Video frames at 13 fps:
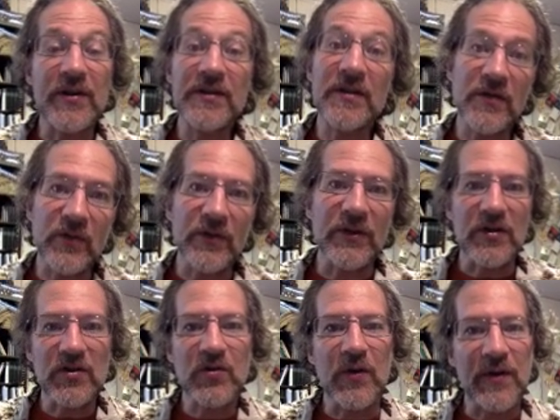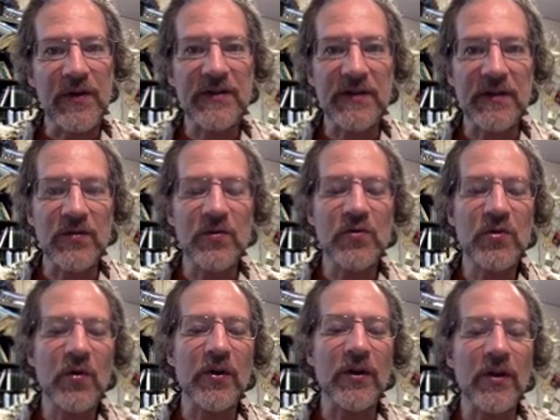This isn't really a story. This is a
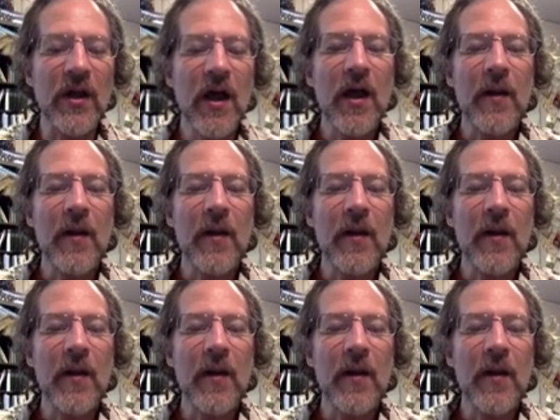tutorial.